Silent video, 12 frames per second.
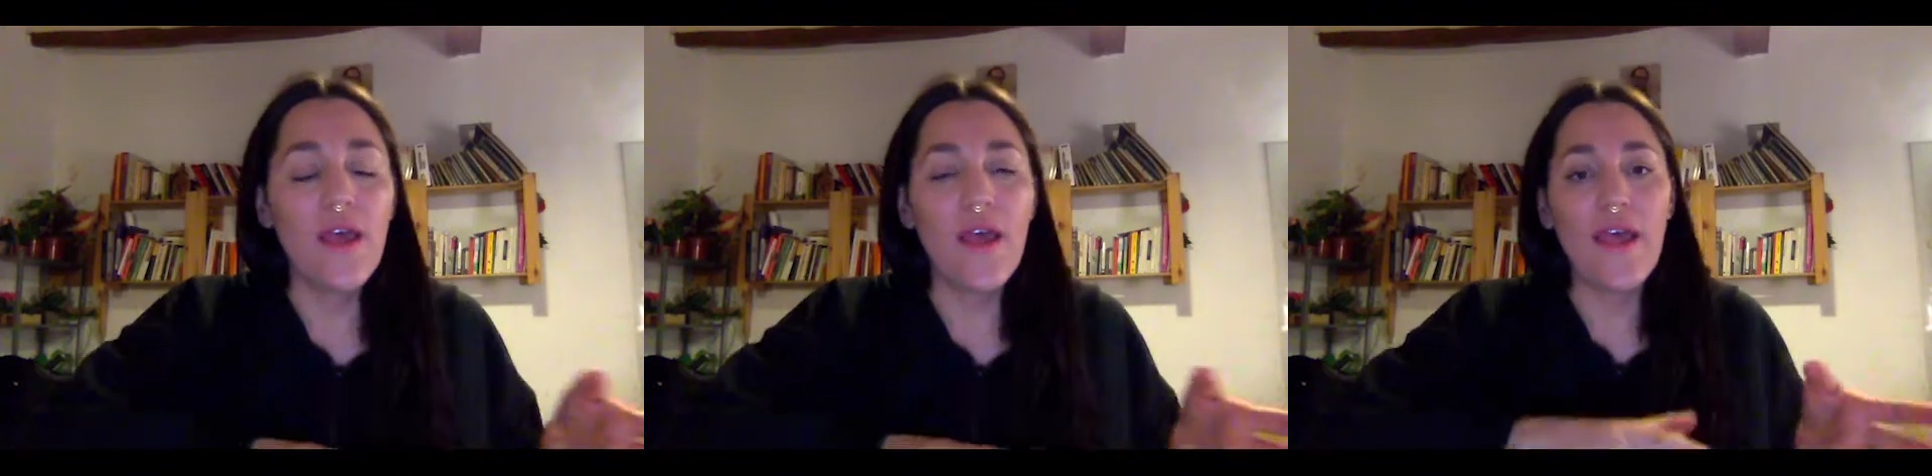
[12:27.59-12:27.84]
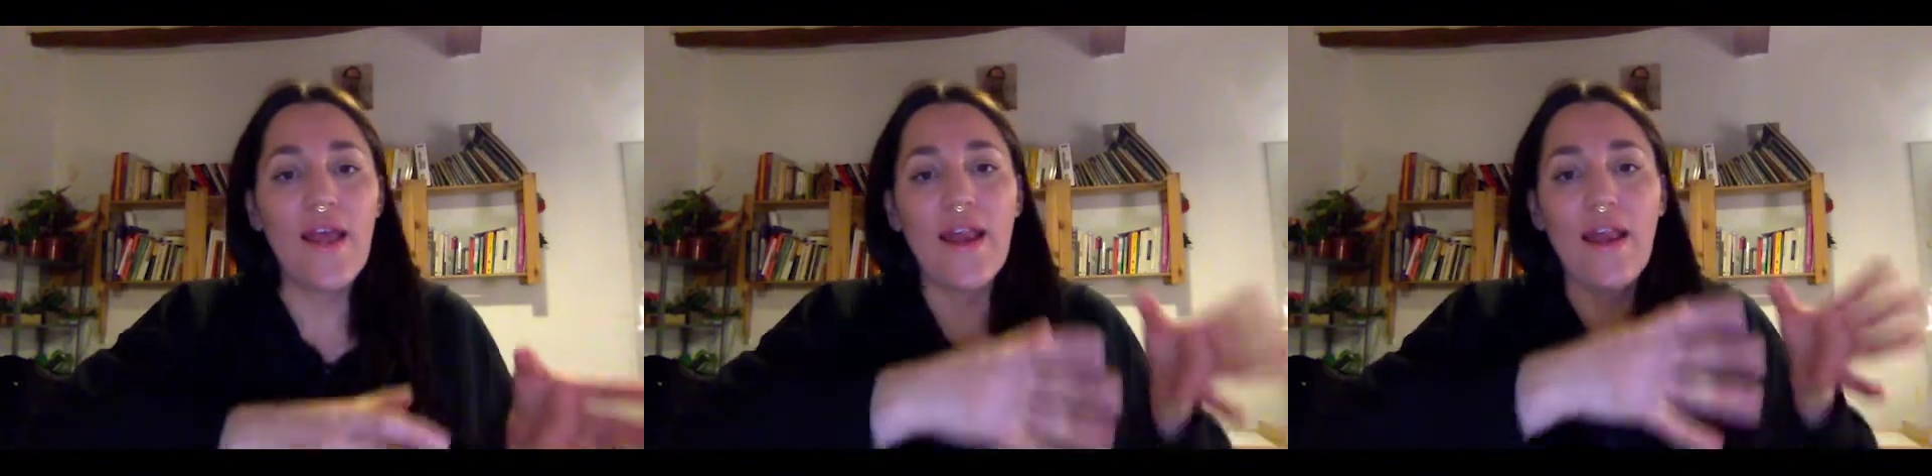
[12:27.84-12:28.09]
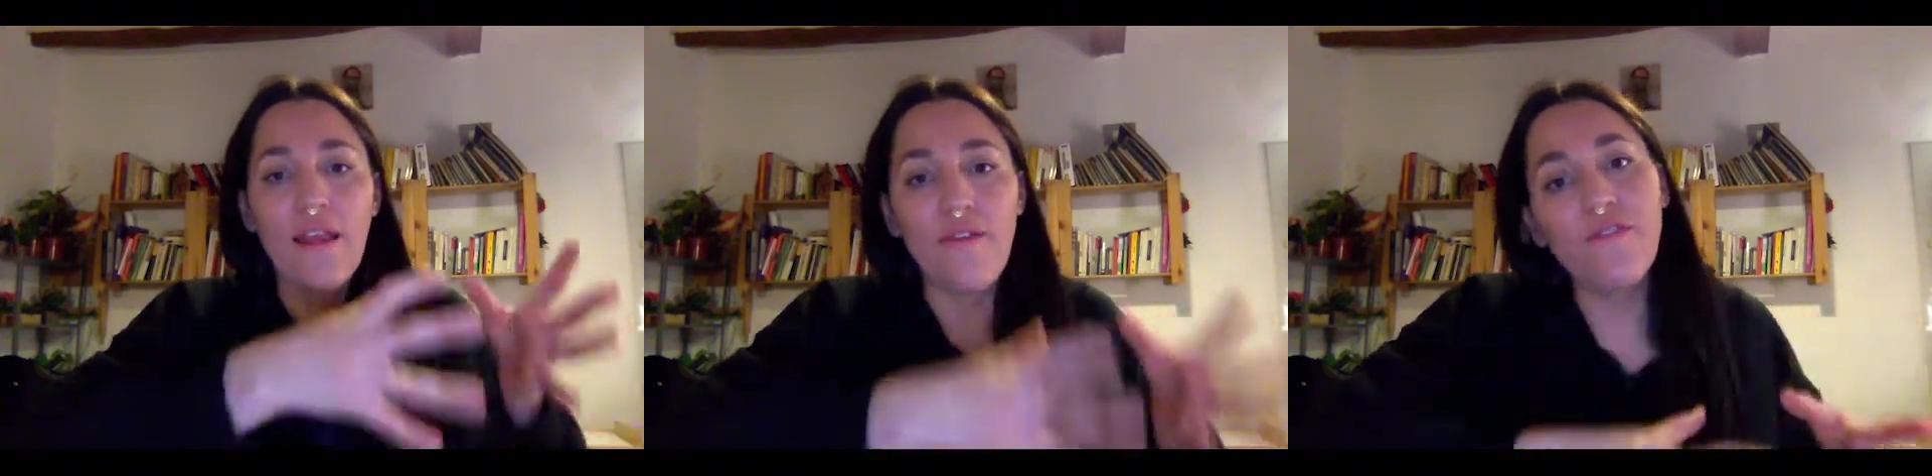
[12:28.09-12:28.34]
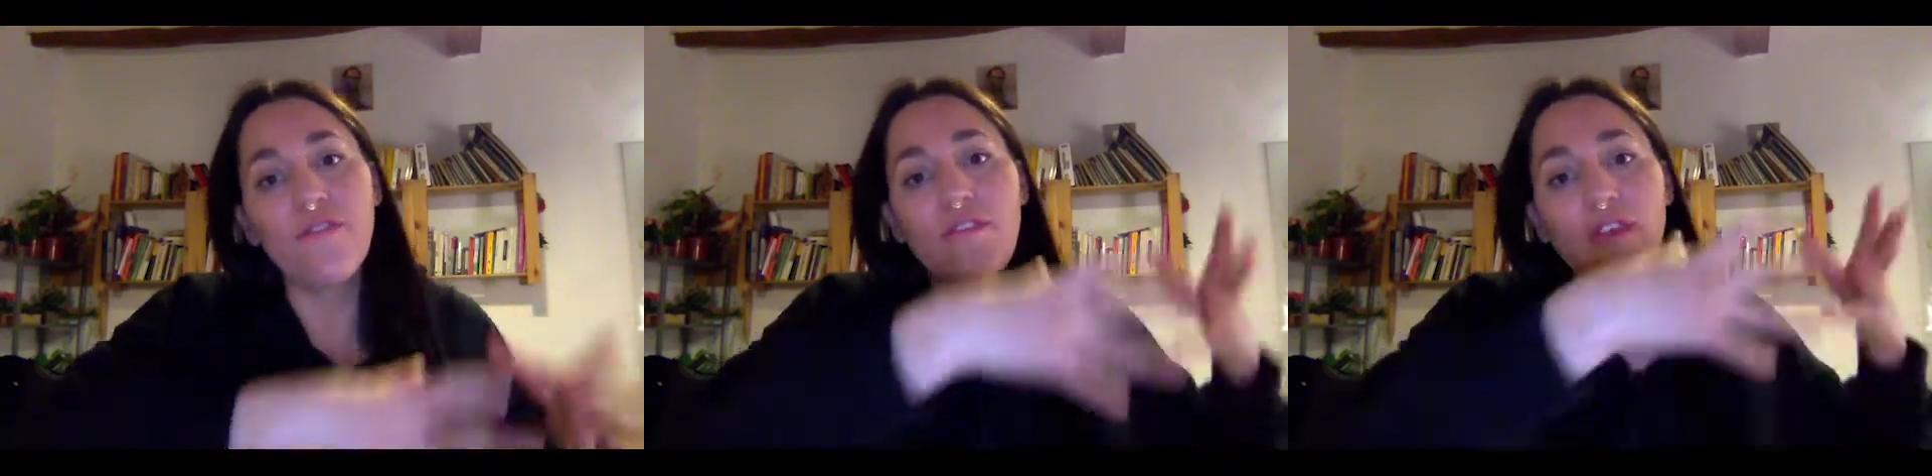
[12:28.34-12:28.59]
live
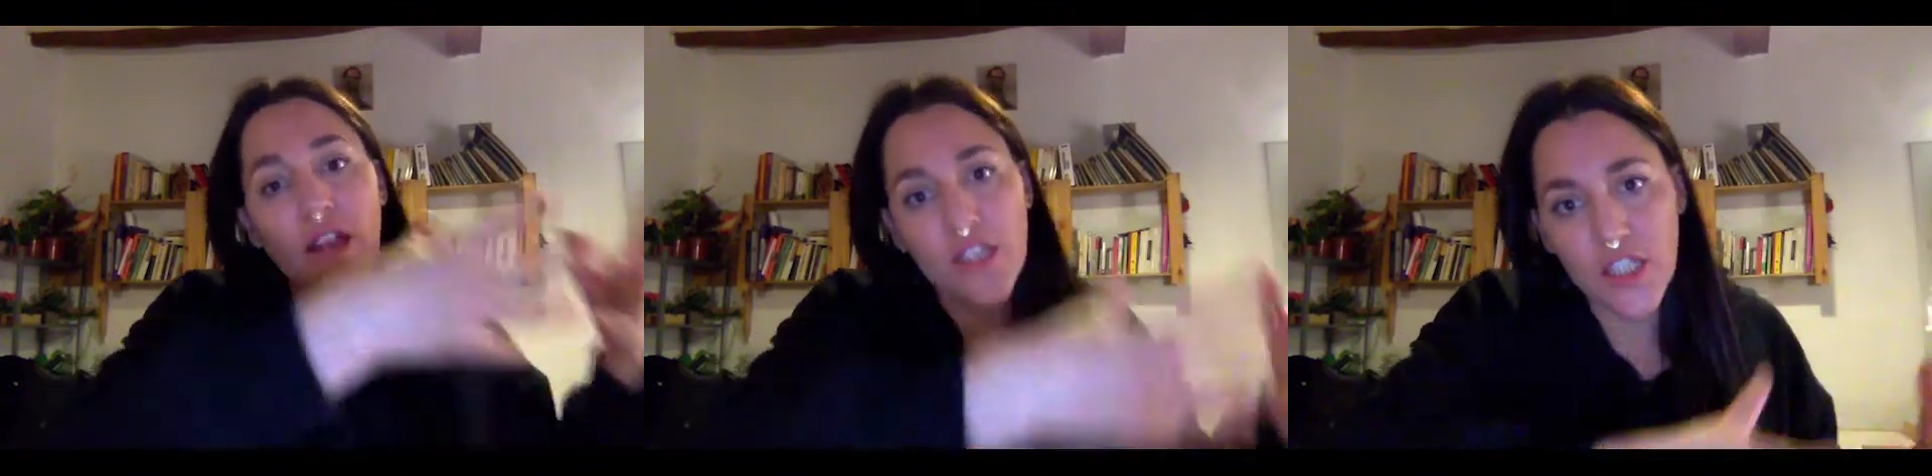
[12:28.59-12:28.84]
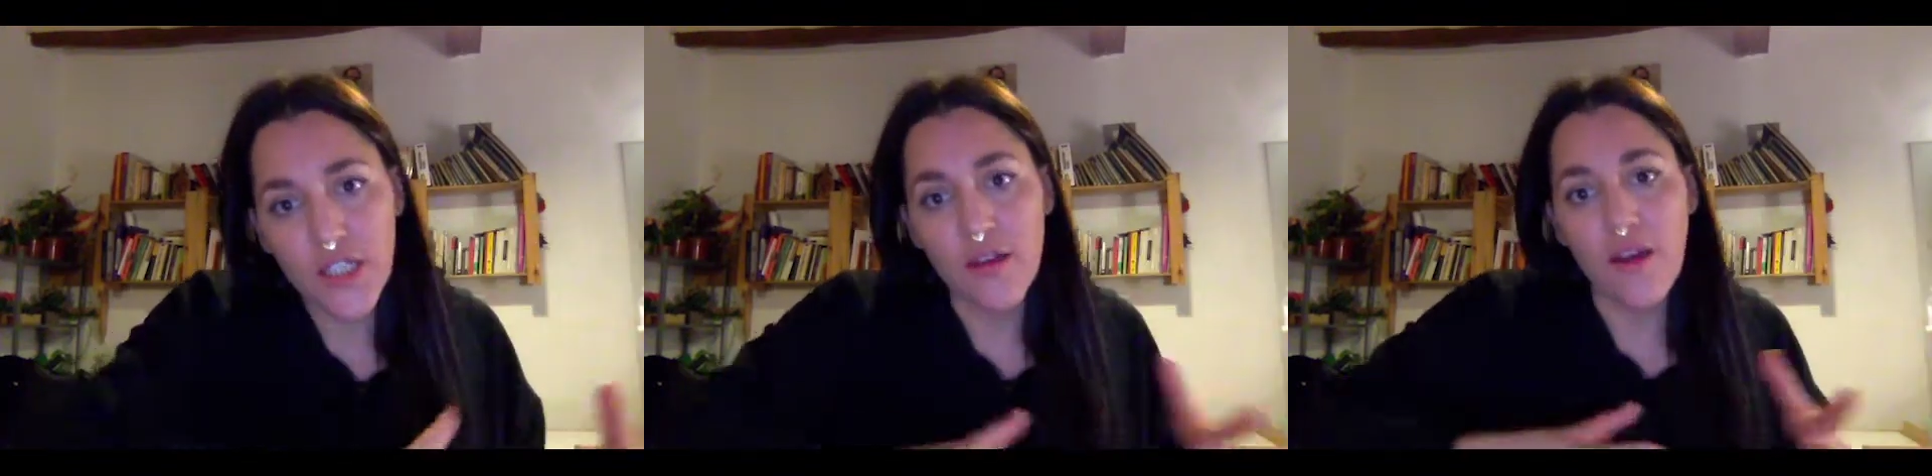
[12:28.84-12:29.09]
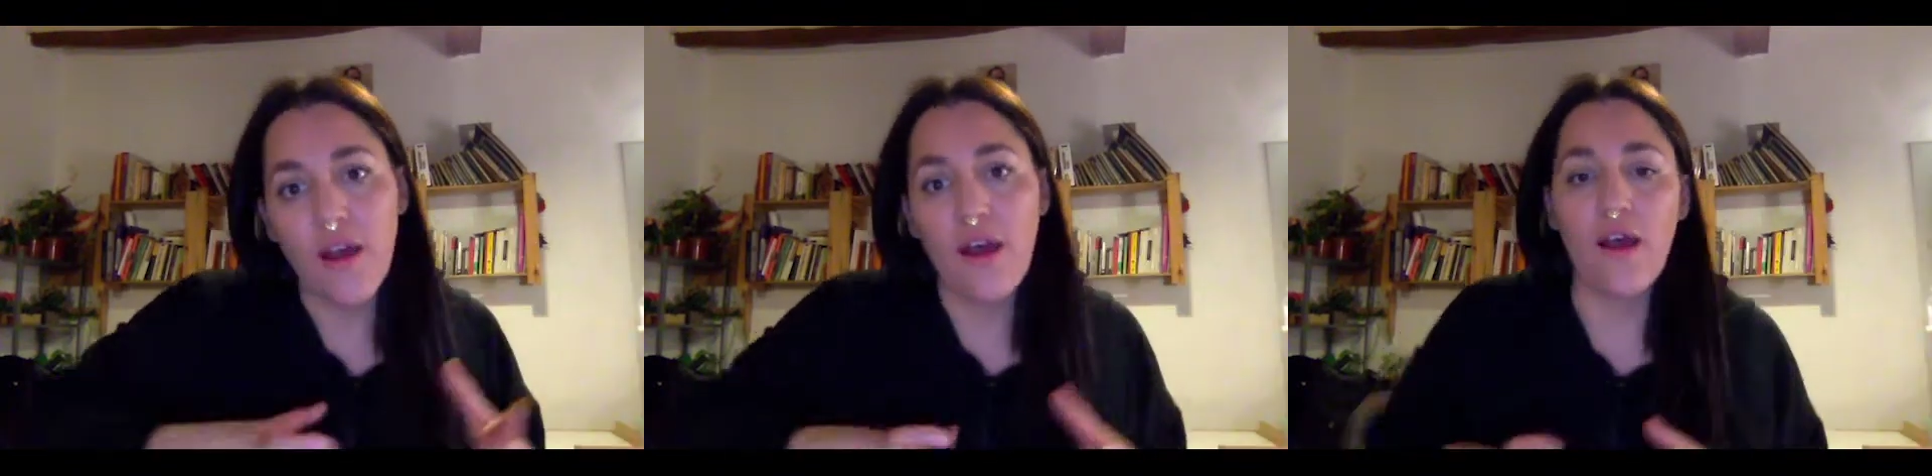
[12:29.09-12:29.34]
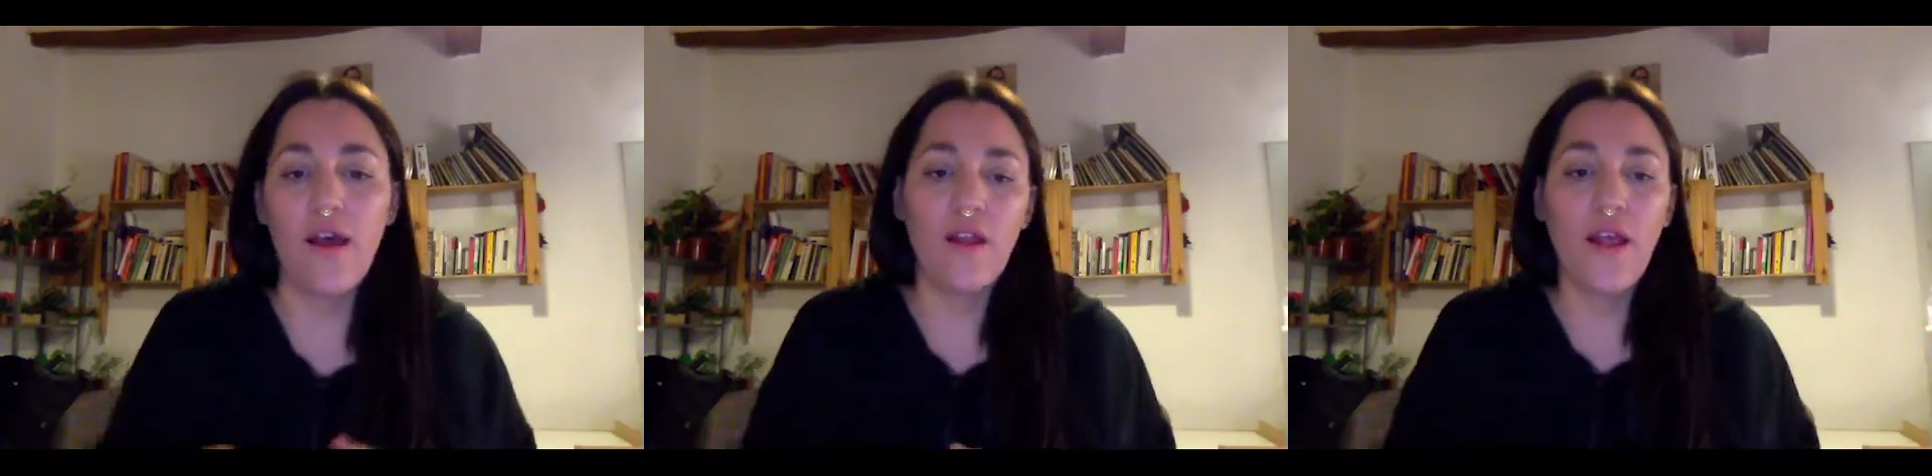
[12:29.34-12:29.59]
such
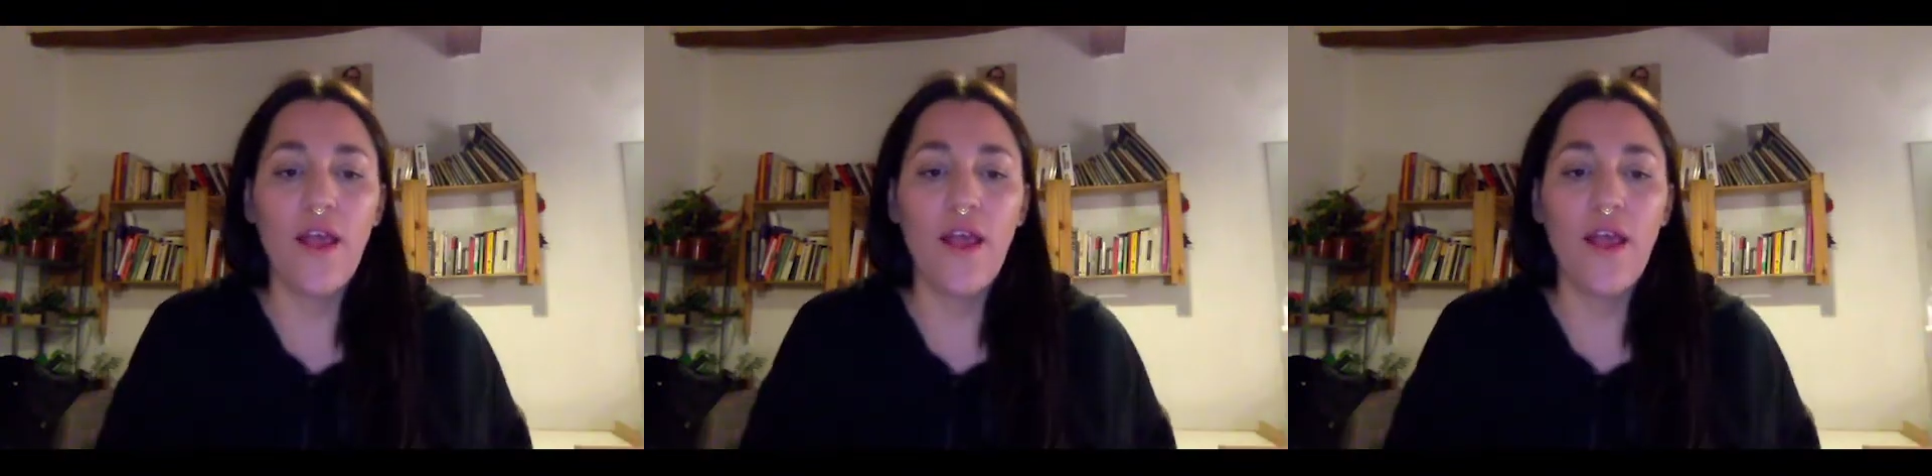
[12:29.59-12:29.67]
an